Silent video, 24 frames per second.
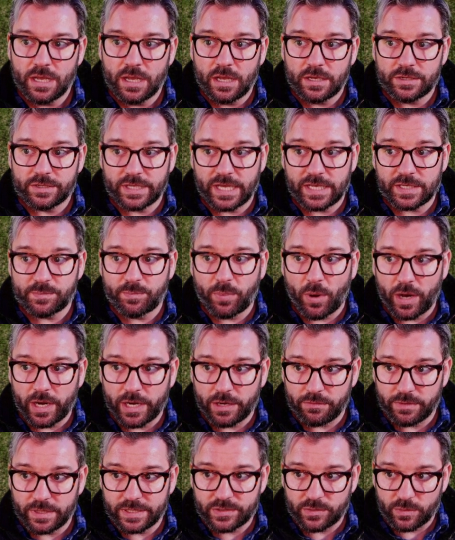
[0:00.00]
So that's Party
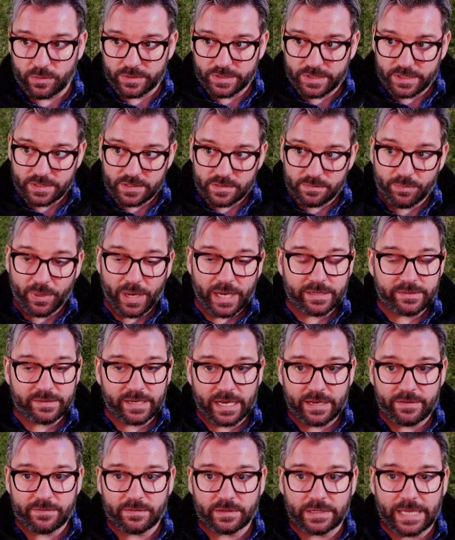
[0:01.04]
Resources by
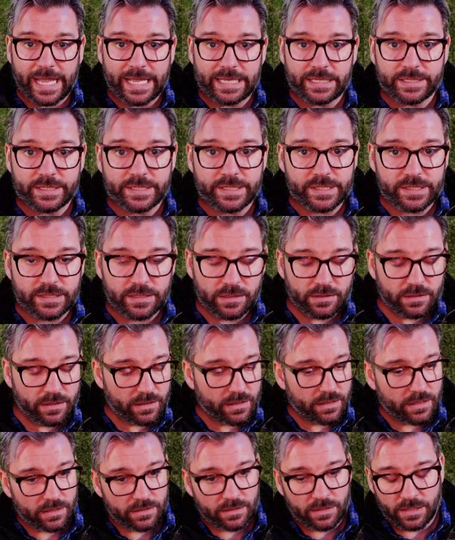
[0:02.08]
Dave Lenz.
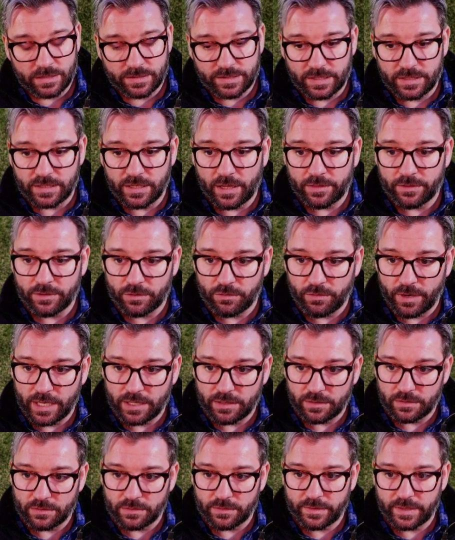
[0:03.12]
And it's another great
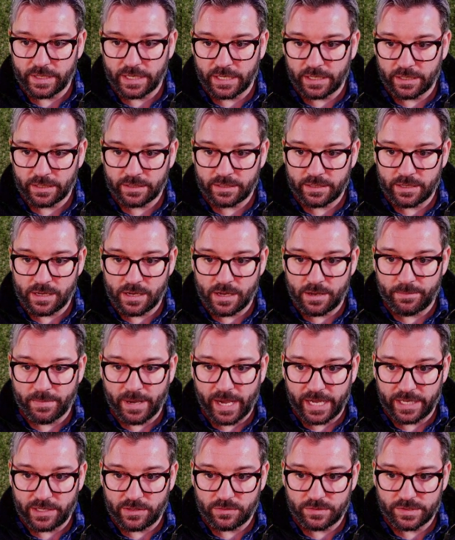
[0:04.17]
little thing.
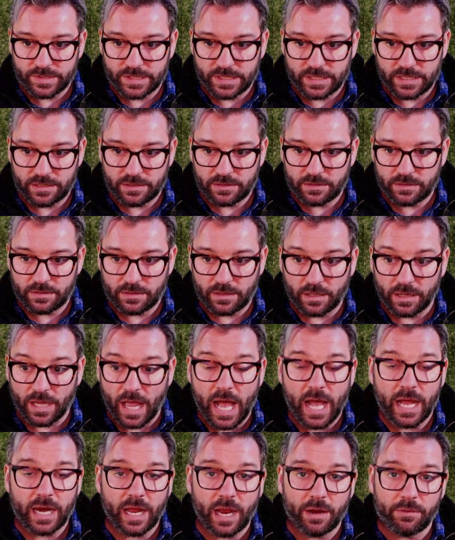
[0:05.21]
I use it a
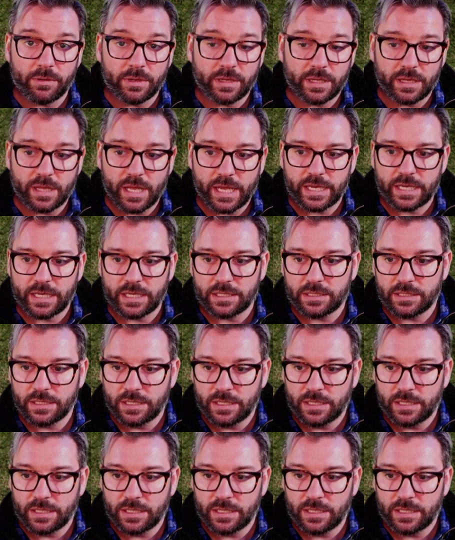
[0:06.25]
lot. I really like it.